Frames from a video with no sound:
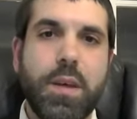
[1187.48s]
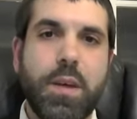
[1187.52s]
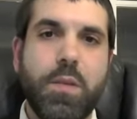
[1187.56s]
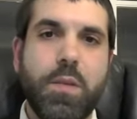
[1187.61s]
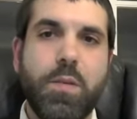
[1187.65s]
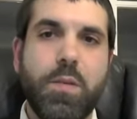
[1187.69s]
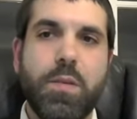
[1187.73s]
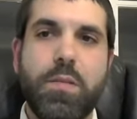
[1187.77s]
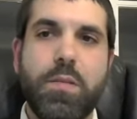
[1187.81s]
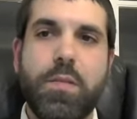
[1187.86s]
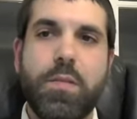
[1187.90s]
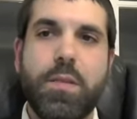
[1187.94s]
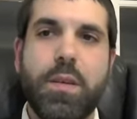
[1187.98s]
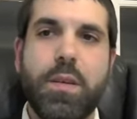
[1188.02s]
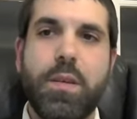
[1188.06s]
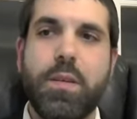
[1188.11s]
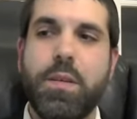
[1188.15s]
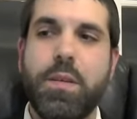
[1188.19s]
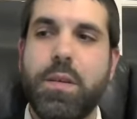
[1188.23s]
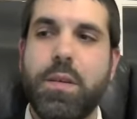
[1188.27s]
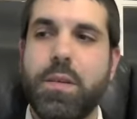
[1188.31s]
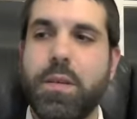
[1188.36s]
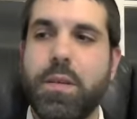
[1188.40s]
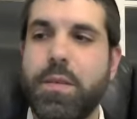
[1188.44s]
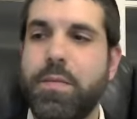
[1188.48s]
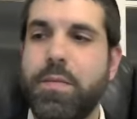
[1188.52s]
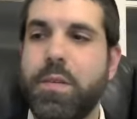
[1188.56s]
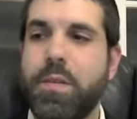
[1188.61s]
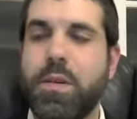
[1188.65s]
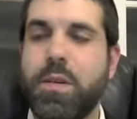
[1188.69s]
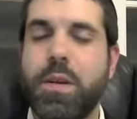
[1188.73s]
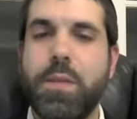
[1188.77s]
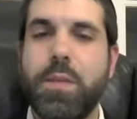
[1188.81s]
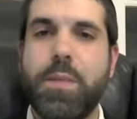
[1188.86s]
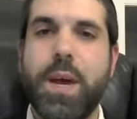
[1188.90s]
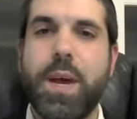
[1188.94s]
It was, uh, if you
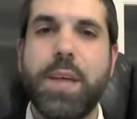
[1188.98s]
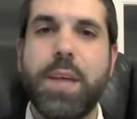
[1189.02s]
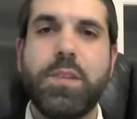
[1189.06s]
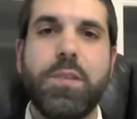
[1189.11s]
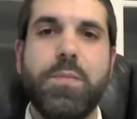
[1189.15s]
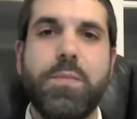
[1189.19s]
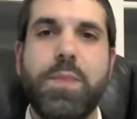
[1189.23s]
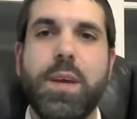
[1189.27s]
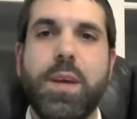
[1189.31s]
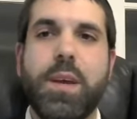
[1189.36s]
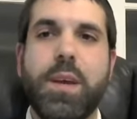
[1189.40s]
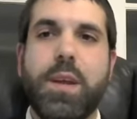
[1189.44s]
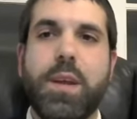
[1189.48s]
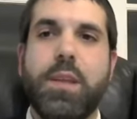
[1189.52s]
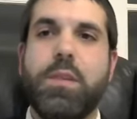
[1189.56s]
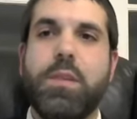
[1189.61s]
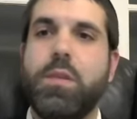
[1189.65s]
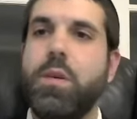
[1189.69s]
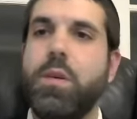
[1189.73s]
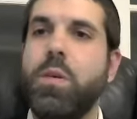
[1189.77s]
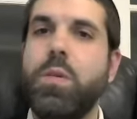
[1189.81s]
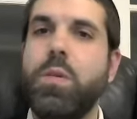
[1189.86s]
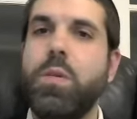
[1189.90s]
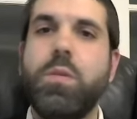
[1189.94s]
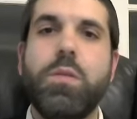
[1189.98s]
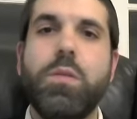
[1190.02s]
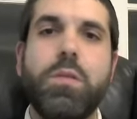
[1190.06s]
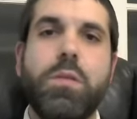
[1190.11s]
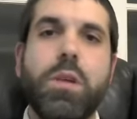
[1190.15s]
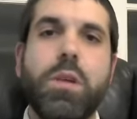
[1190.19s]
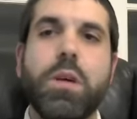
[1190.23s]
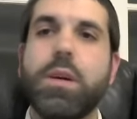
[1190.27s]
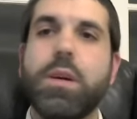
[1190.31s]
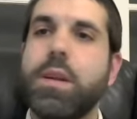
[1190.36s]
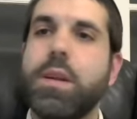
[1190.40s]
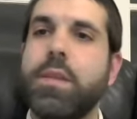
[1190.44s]
could imagine being in total
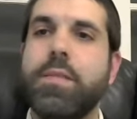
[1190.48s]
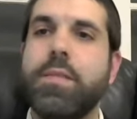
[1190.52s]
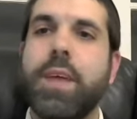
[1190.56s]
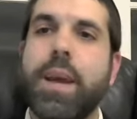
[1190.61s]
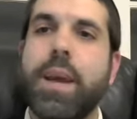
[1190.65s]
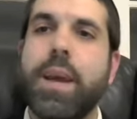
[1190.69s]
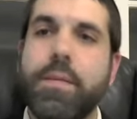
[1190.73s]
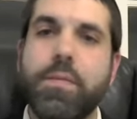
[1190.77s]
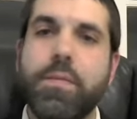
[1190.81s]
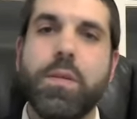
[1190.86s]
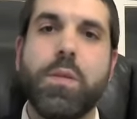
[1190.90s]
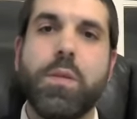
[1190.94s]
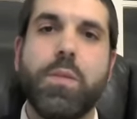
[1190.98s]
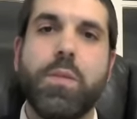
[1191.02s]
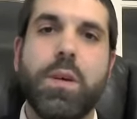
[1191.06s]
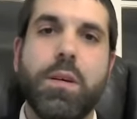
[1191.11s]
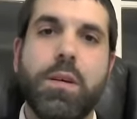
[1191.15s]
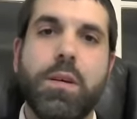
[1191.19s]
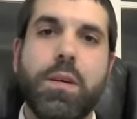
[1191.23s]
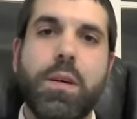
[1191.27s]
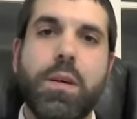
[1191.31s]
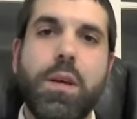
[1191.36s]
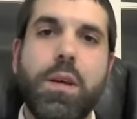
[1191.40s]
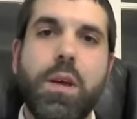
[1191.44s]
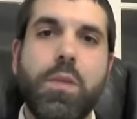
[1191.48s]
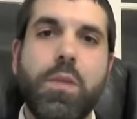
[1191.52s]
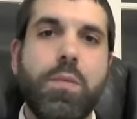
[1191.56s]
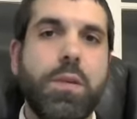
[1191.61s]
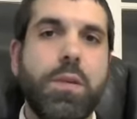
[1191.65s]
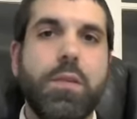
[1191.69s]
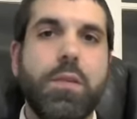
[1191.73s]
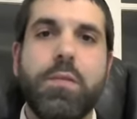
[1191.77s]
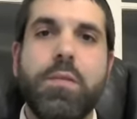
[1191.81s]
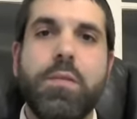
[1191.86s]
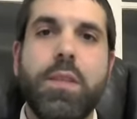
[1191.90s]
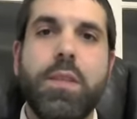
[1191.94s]
darkness everywhere, where
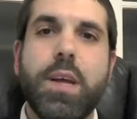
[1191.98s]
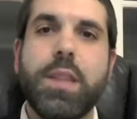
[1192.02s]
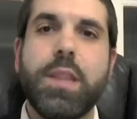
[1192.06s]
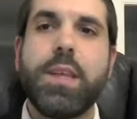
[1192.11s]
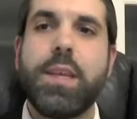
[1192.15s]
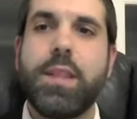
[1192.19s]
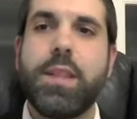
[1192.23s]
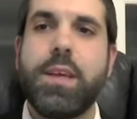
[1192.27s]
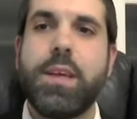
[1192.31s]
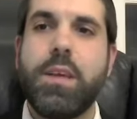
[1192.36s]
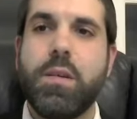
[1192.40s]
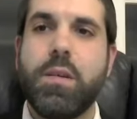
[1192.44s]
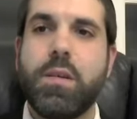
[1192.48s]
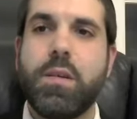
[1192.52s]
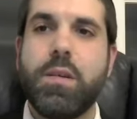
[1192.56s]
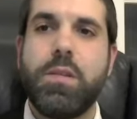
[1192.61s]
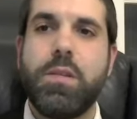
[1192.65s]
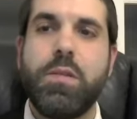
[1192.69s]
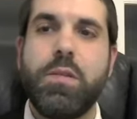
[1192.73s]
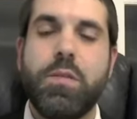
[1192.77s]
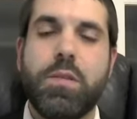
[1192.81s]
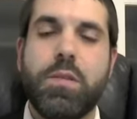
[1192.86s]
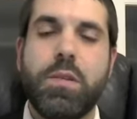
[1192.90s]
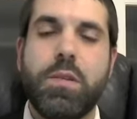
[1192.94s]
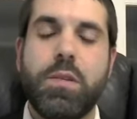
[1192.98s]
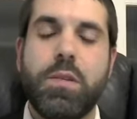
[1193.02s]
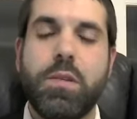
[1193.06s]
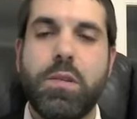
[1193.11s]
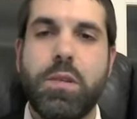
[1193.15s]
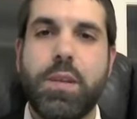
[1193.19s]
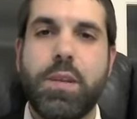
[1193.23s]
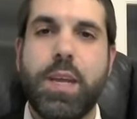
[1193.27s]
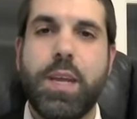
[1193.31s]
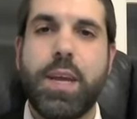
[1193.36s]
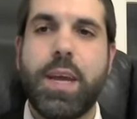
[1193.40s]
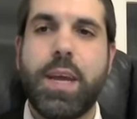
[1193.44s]
there's nothing that you could do to
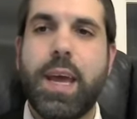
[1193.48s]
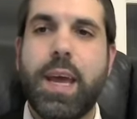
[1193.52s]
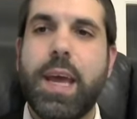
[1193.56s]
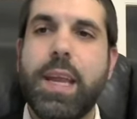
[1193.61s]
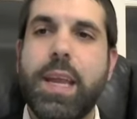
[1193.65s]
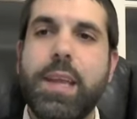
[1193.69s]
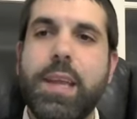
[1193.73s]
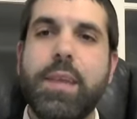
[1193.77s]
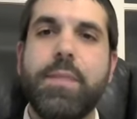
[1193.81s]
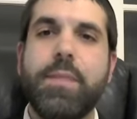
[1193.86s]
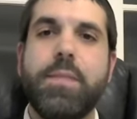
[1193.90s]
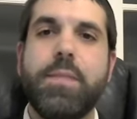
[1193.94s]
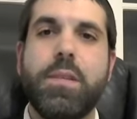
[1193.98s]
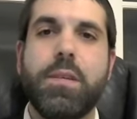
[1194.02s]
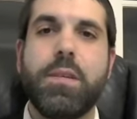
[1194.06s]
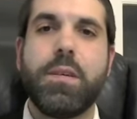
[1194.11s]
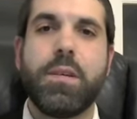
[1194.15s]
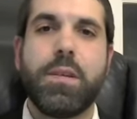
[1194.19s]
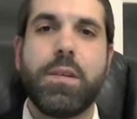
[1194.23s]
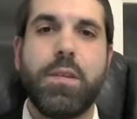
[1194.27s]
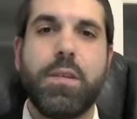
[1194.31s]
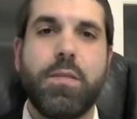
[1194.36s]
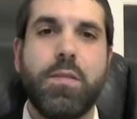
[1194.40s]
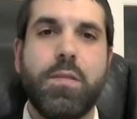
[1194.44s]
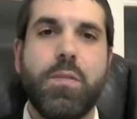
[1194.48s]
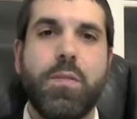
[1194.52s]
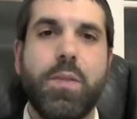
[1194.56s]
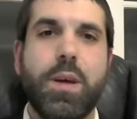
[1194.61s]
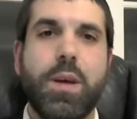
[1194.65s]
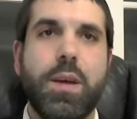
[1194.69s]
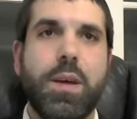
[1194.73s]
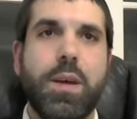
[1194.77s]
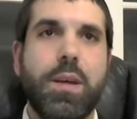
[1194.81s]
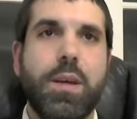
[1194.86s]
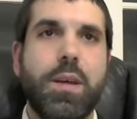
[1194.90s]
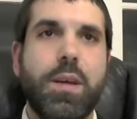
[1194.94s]
take any of the darkness
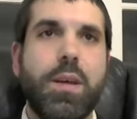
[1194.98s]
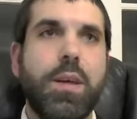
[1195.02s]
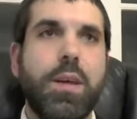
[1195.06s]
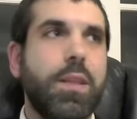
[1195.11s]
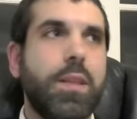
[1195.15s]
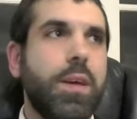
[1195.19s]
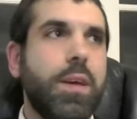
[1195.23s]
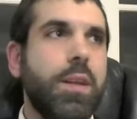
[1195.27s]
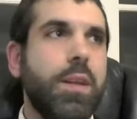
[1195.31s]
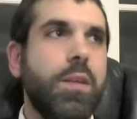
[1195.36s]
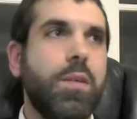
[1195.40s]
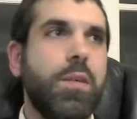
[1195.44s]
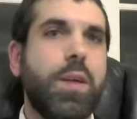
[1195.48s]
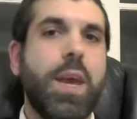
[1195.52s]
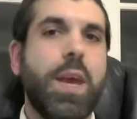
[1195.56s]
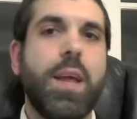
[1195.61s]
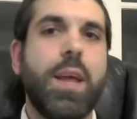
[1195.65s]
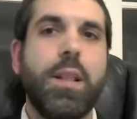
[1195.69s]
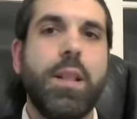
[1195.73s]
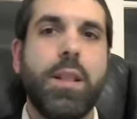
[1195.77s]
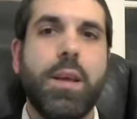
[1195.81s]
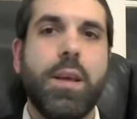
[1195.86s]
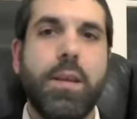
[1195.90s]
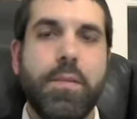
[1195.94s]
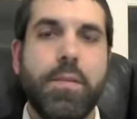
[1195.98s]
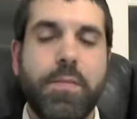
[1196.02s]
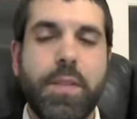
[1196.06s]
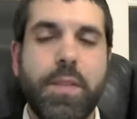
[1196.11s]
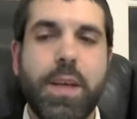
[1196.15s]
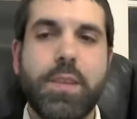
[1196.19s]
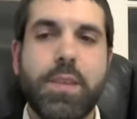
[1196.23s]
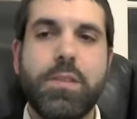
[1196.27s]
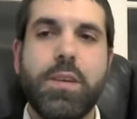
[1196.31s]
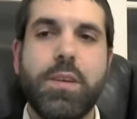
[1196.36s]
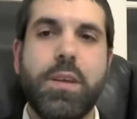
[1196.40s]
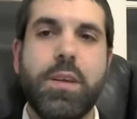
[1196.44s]
away, that you can't light a
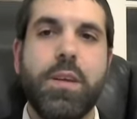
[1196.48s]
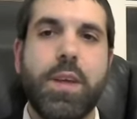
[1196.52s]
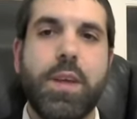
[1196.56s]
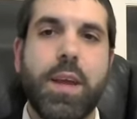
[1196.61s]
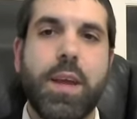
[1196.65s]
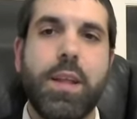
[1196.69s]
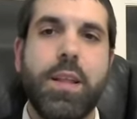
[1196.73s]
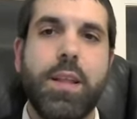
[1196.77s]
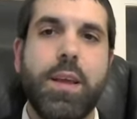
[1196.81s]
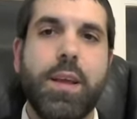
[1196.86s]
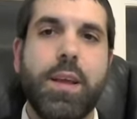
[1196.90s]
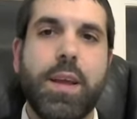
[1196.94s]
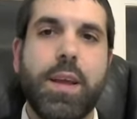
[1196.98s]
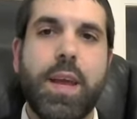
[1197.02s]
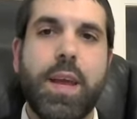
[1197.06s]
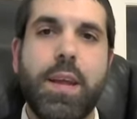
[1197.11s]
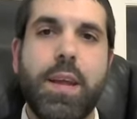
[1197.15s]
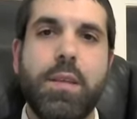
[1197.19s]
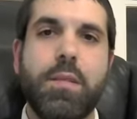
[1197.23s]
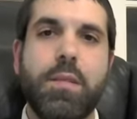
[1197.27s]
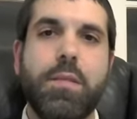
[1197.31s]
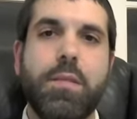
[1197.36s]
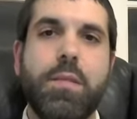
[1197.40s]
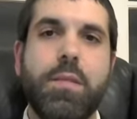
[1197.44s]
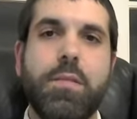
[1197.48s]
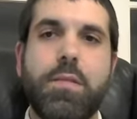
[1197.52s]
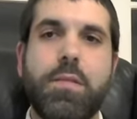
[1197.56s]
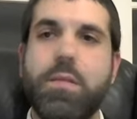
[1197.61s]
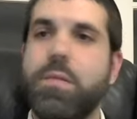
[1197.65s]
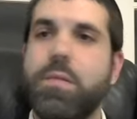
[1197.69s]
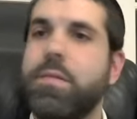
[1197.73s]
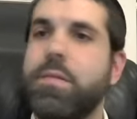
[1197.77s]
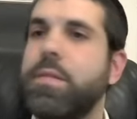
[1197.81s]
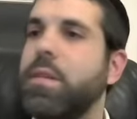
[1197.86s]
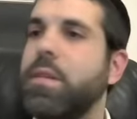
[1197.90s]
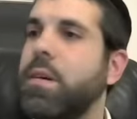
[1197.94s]
flashlight, you can't light a candle, there's
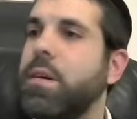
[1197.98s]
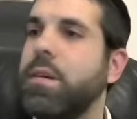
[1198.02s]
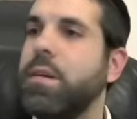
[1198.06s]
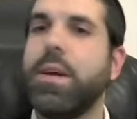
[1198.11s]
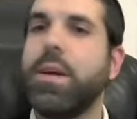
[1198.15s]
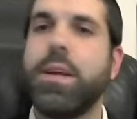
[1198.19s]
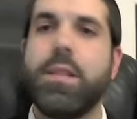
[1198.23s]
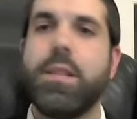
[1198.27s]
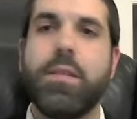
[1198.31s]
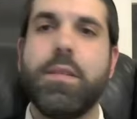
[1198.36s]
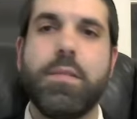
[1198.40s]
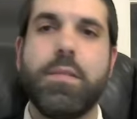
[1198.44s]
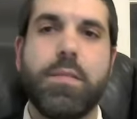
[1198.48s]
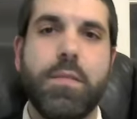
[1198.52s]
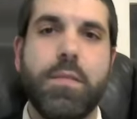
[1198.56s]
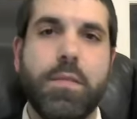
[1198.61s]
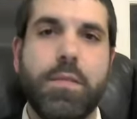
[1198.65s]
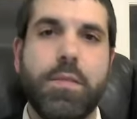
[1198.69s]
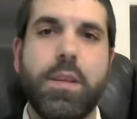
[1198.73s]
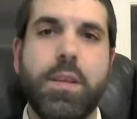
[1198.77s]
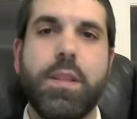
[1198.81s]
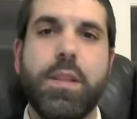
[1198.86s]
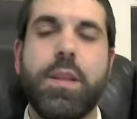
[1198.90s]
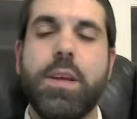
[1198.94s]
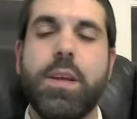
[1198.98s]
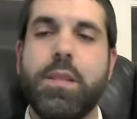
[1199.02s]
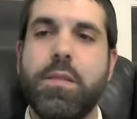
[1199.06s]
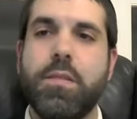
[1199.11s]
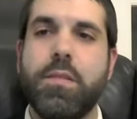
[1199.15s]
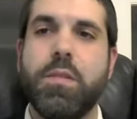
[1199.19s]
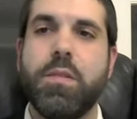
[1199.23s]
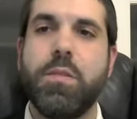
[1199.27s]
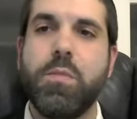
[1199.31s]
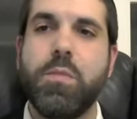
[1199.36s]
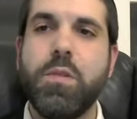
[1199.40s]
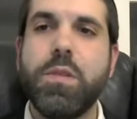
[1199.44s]
no starlight, there's no sunlight,
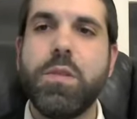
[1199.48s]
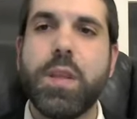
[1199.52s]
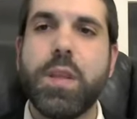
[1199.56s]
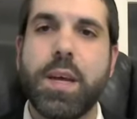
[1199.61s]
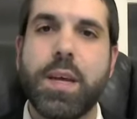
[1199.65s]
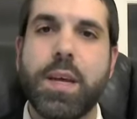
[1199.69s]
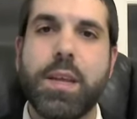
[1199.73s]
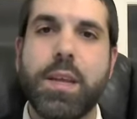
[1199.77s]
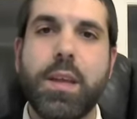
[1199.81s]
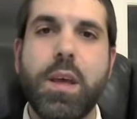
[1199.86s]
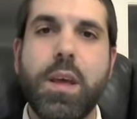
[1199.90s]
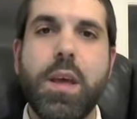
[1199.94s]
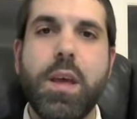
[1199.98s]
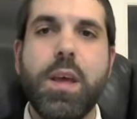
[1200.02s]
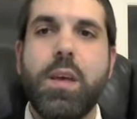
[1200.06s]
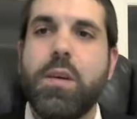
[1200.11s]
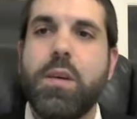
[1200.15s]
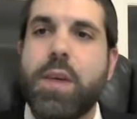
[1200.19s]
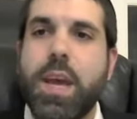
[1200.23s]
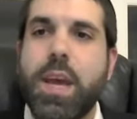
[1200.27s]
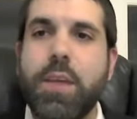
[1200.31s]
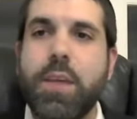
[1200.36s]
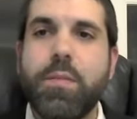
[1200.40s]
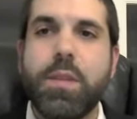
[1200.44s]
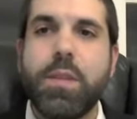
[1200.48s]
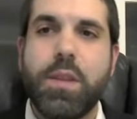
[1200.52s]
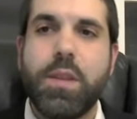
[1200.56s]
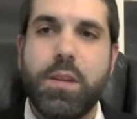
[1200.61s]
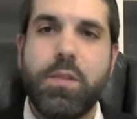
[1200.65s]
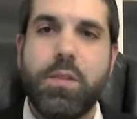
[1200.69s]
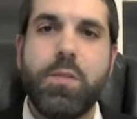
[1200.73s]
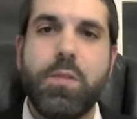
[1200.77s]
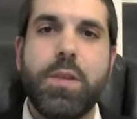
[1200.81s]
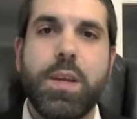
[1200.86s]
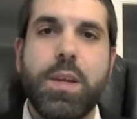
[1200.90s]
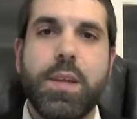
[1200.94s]
there's no moonlight, you can't really
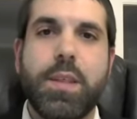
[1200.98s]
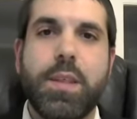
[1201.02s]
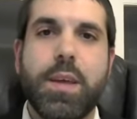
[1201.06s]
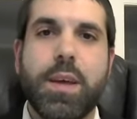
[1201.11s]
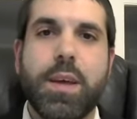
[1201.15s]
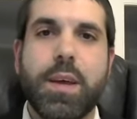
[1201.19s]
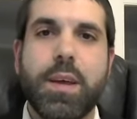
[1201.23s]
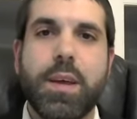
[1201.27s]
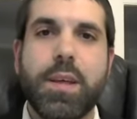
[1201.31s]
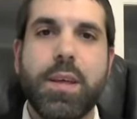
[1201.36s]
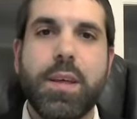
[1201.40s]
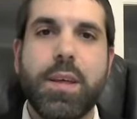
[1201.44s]
do anything.